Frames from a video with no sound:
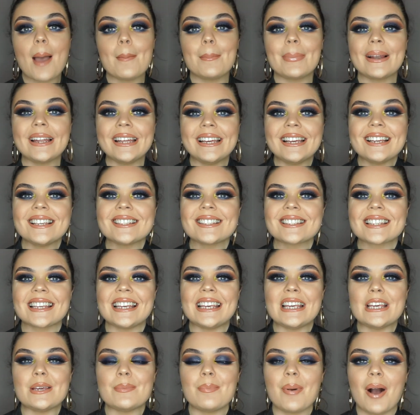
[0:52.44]
please
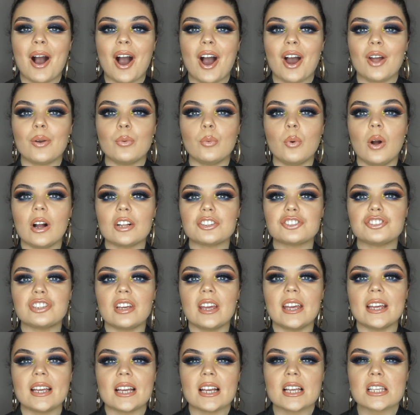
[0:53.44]
keep on
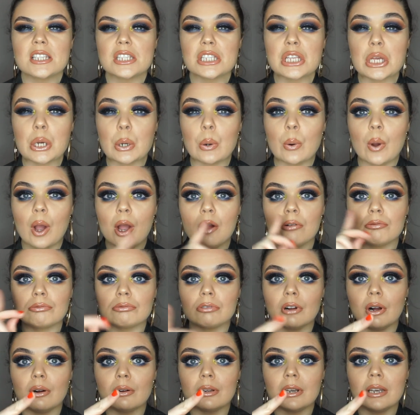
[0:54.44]
watching. So
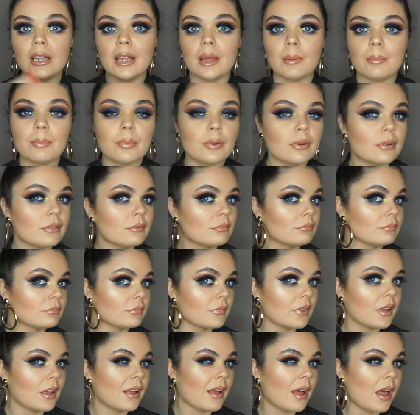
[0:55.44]
roll clip,
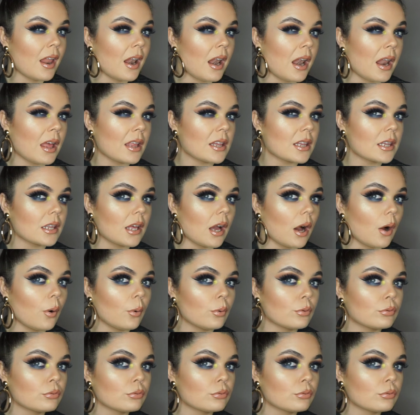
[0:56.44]
let's go.